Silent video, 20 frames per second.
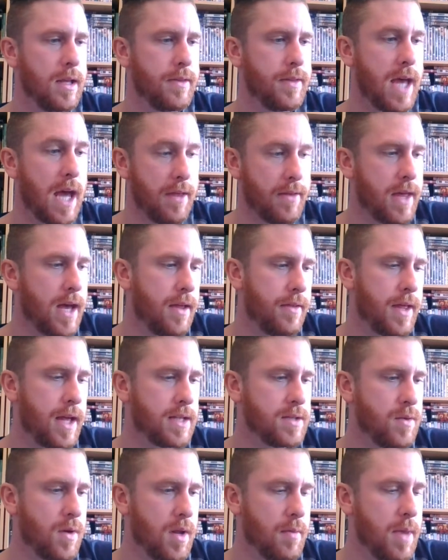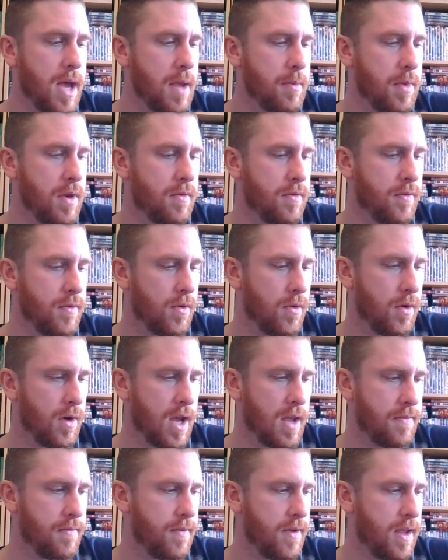That's what I'm aiming for.
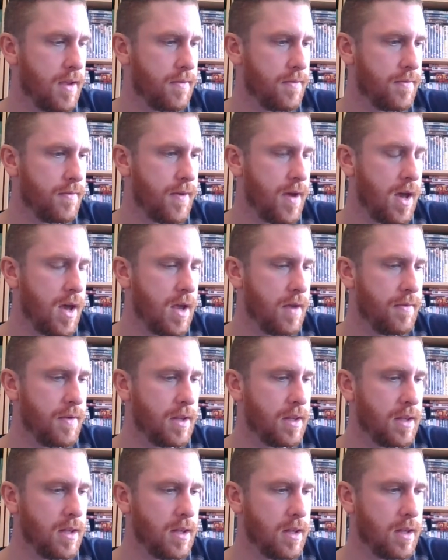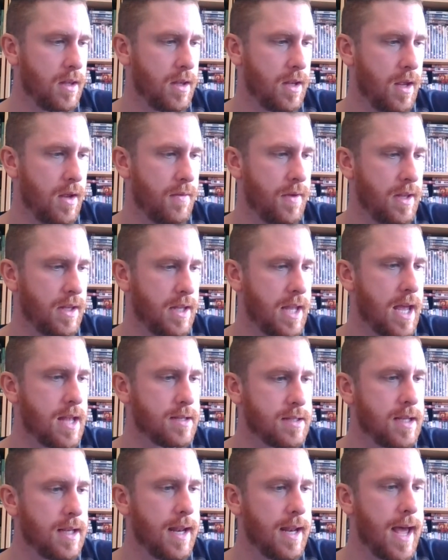If it
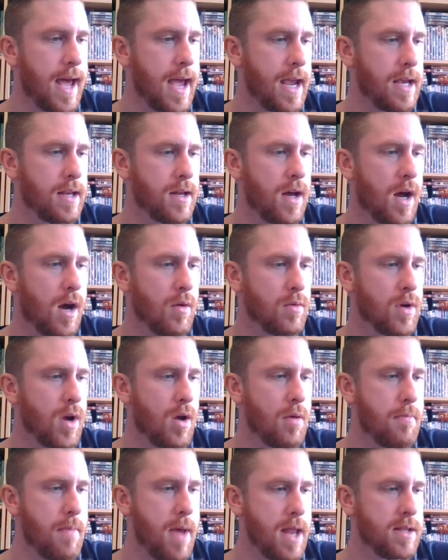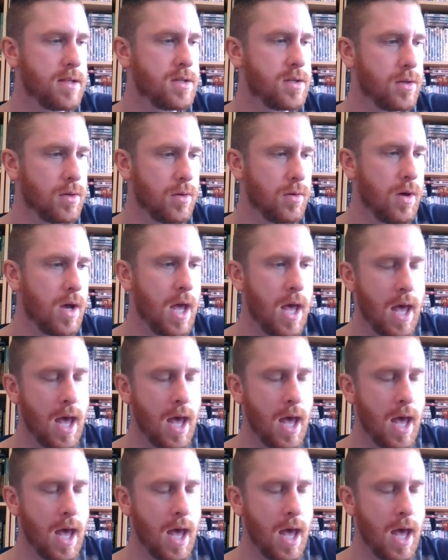gets delayed, I'll go mental,